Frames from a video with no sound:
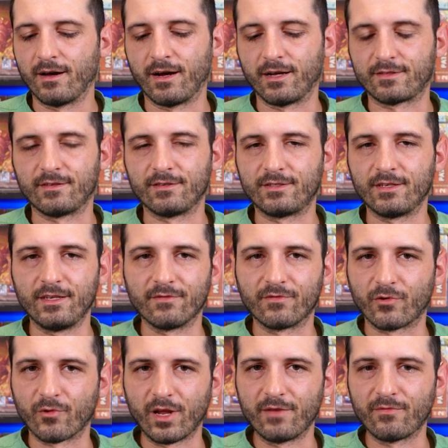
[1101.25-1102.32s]
Uh, it's the city of
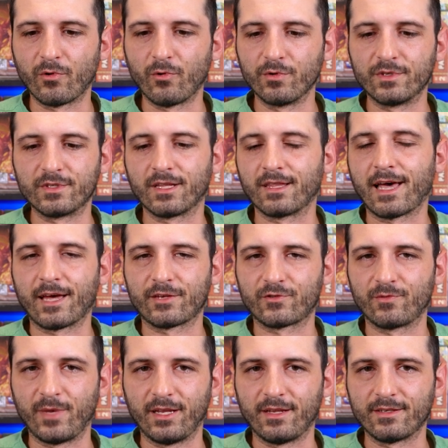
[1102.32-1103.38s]
Gravehold is the
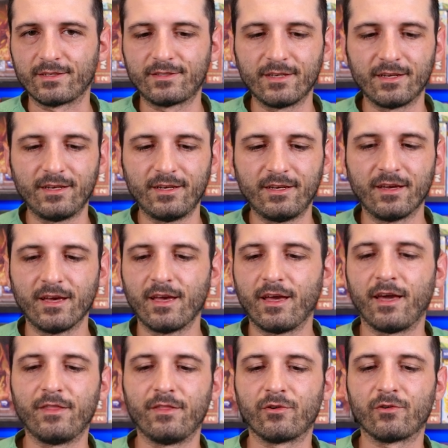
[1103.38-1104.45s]
last remaining city,
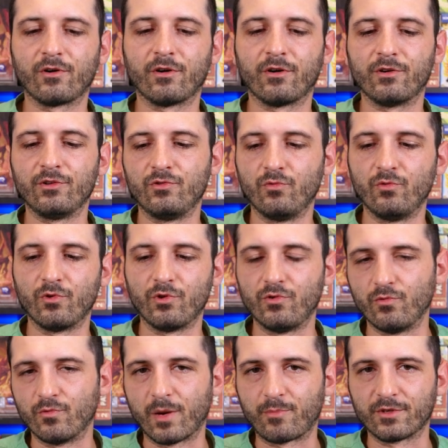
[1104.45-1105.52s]
and there are you
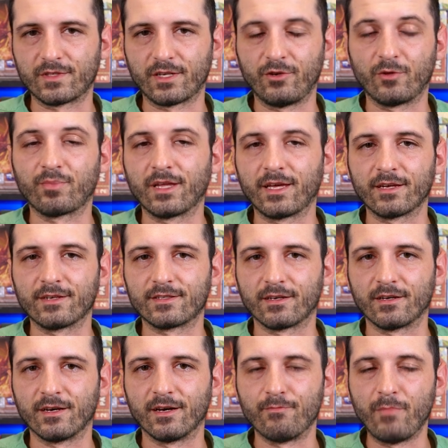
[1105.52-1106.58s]
you represent, you're playing as
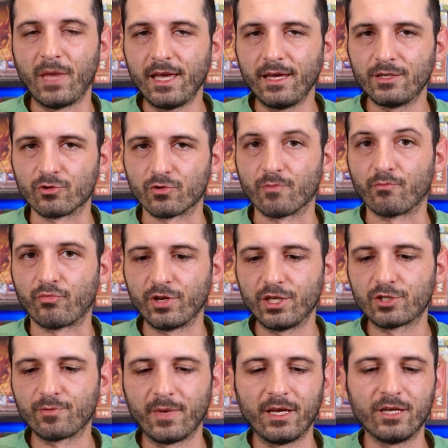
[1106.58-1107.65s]
a, a mage or a
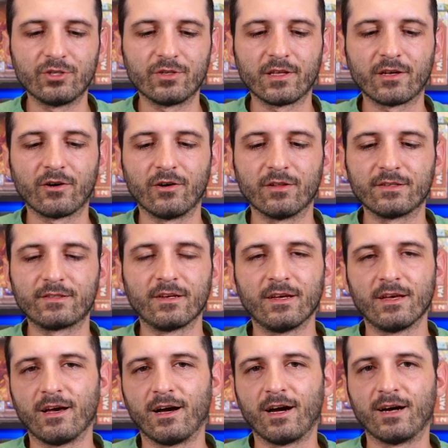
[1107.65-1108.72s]
breach mage, they call it,
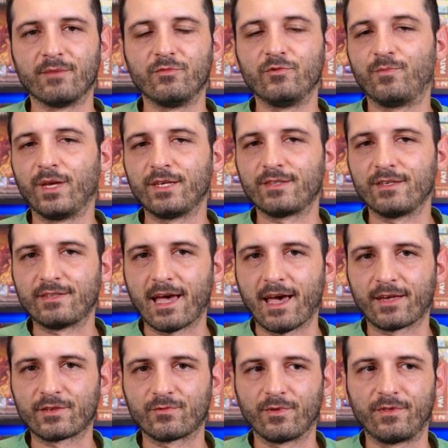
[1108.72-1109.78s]
um, who's basically
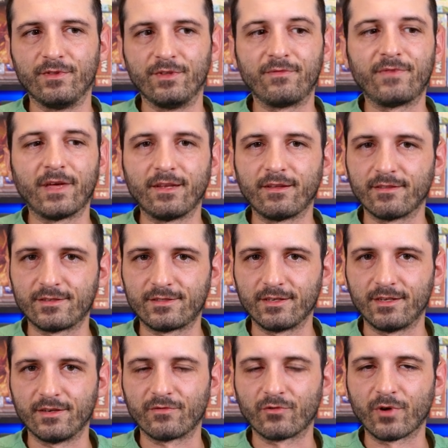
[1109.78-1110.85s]
tasked with defending the
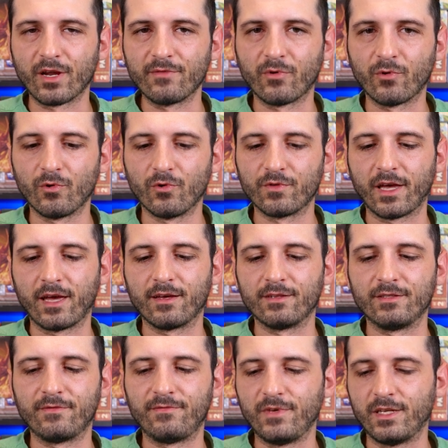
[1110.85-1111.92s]
city of Gravehold
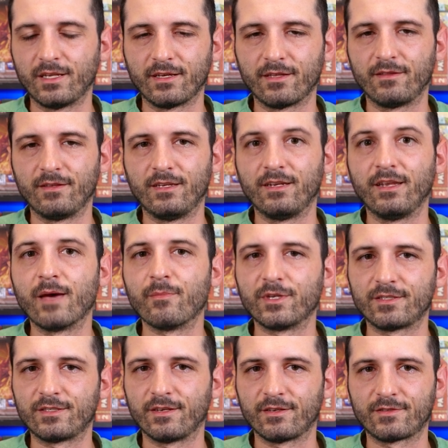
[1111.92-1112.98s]
and defeating the
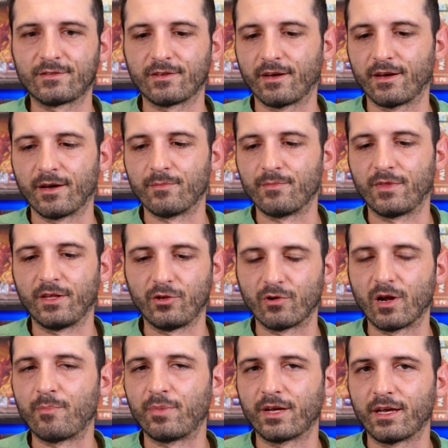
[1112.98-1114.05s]
nemesis um, that
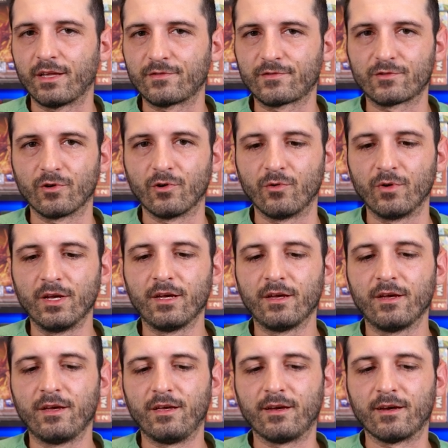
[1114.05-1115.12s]
you're up against. So,
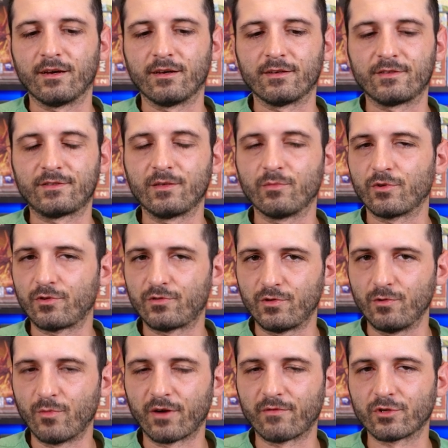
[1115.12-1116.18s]
uh, similar
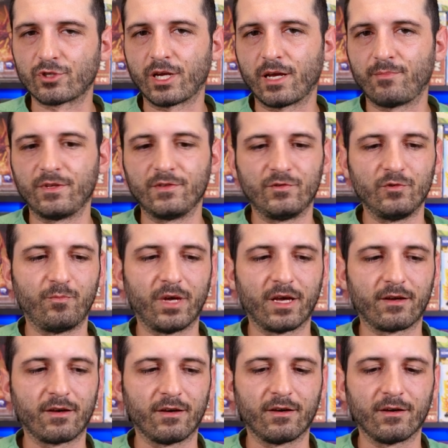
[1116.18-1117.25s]
to Marvel Champions, you
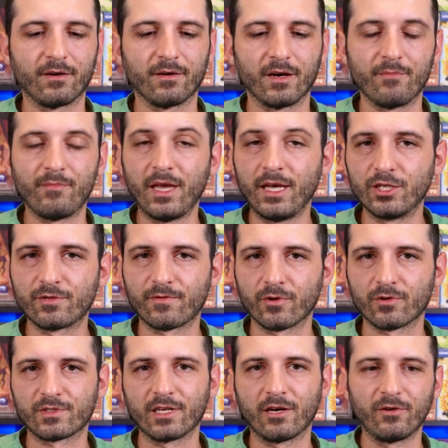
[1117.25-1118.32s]
pick uh, a mage for
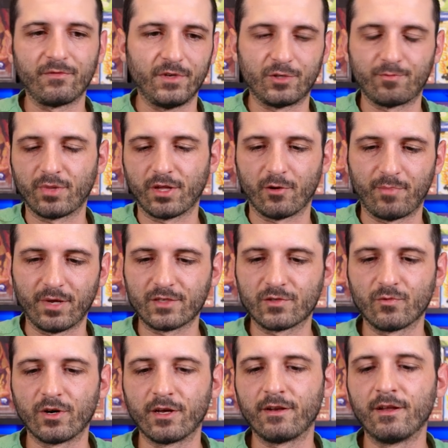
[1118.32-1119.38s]
yourself. Each player
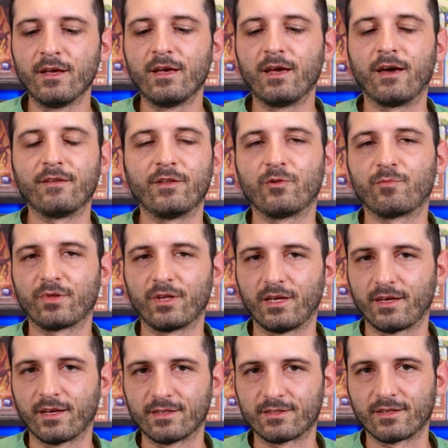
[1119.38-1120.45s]
picks one, and then you're
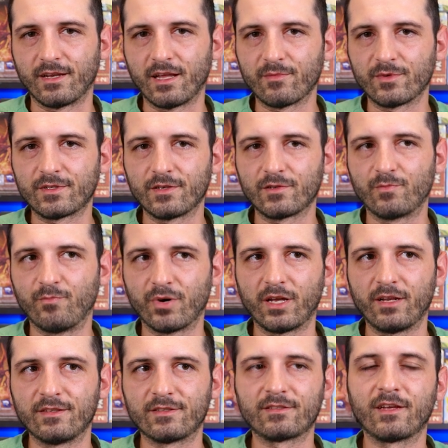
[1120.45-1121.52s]
playing against the nemesis.
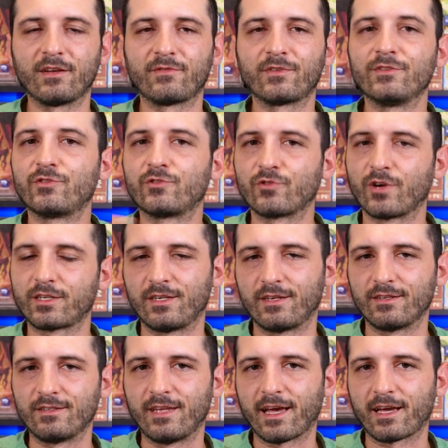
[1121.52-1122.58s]
But instead of
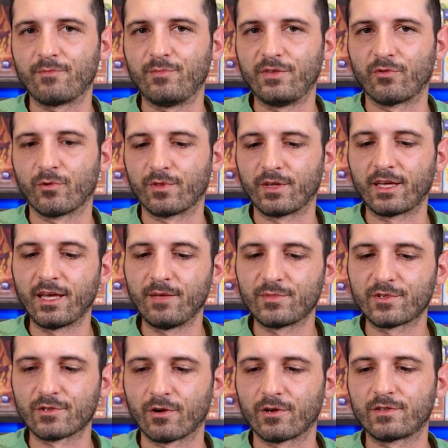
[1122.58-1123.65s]
constructing a deck before the game
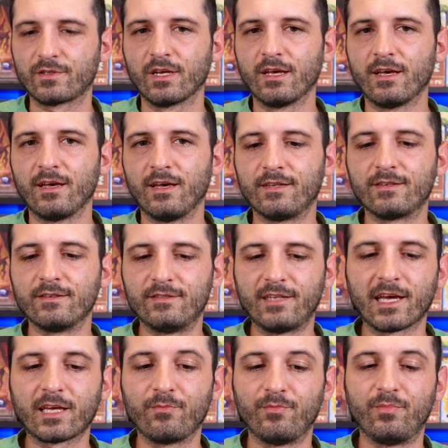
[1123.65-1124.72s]
starts, it's a
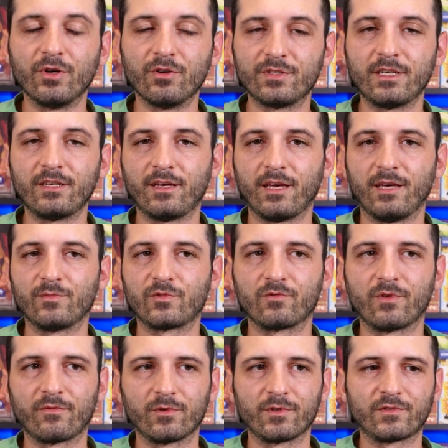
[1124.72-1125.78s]
deck building game.
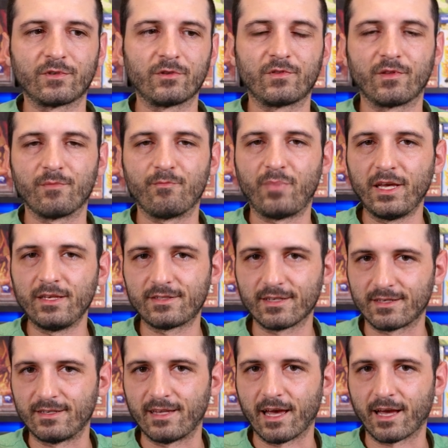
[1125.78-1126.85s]
So everyone starts with a
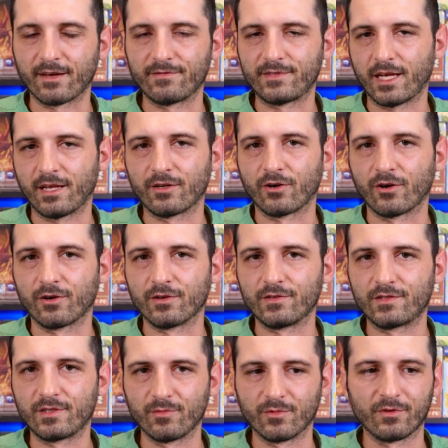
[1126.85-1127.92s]
basic deck of 10
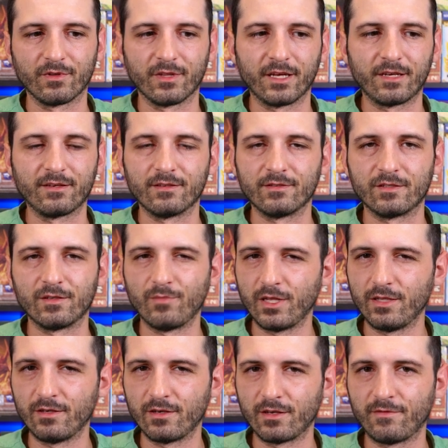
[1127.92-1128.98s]
cards, similar to like in
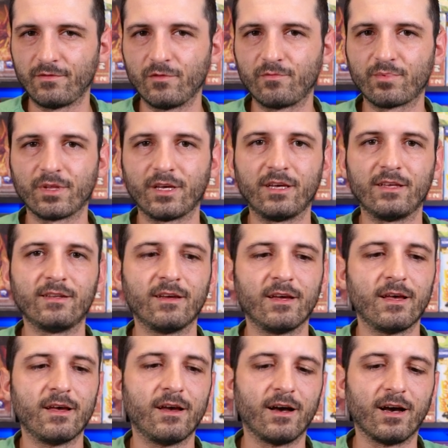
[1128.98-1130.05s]
Dominion, if you've played,
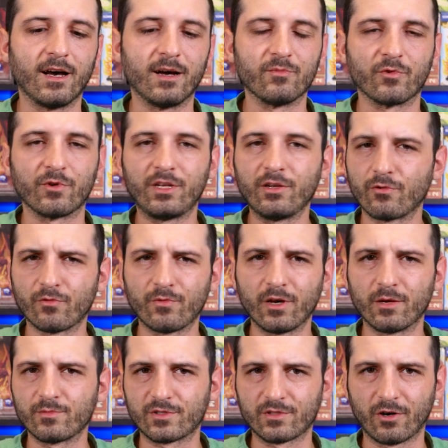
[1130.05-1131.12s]
um, or Hero
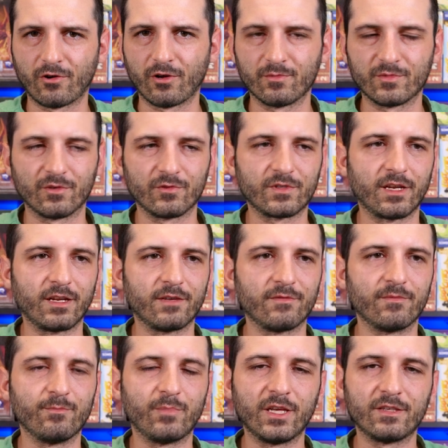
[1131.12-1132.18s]
Realm, Star Realms, those kind
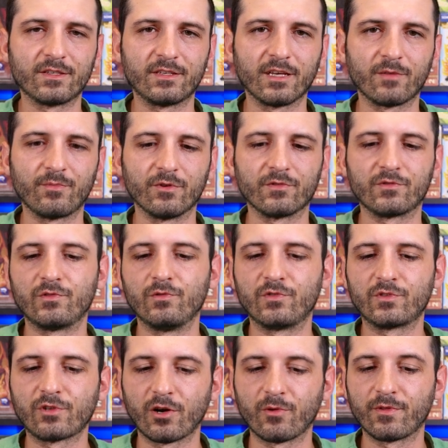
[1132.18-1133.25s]
of basic deck builders. So you
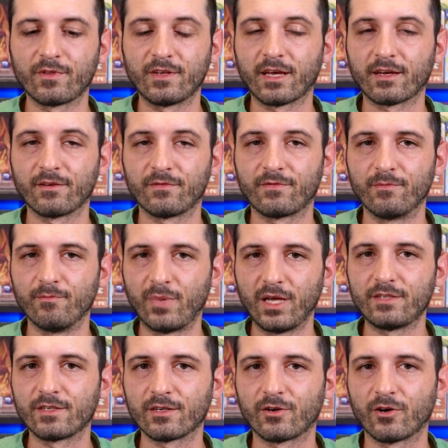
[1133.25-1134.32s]
start with a deck of
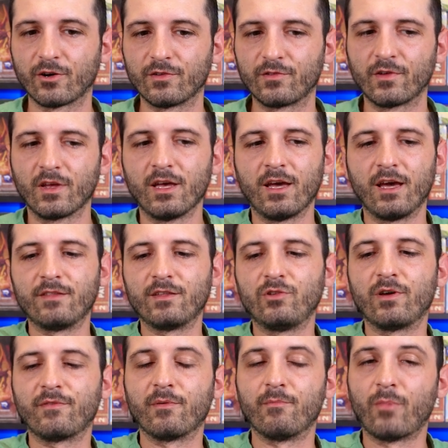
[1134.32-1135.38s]
basic cards, and
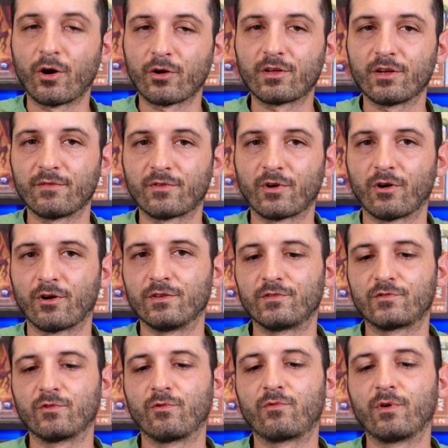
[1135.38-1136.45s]
then you have a market of
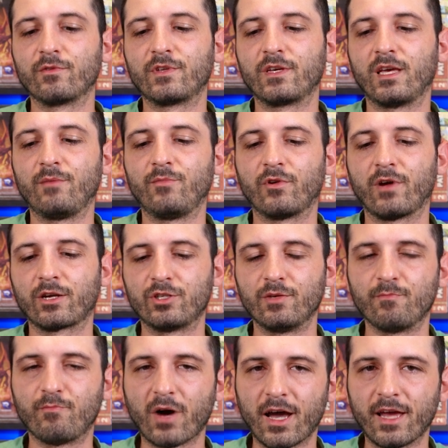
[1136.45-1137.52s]
cards. So throughout the game, you're
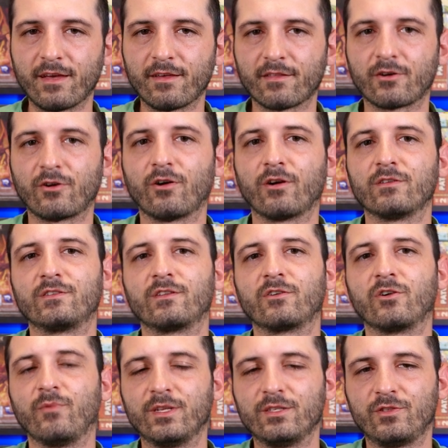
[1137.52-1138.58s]
actually buying the cards
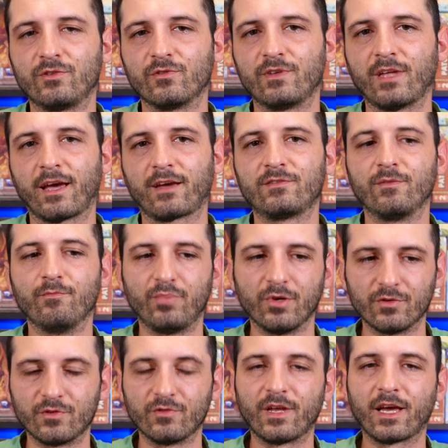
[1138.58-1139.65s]
that go into your deck to
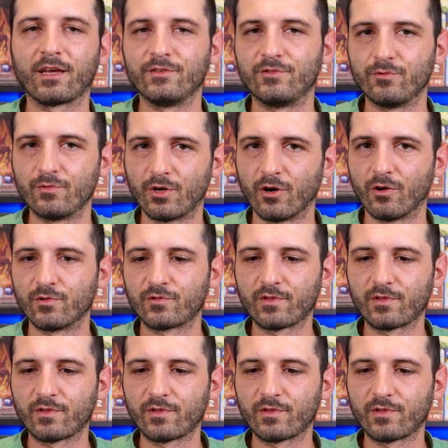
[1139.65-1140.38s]
build your deck as you go.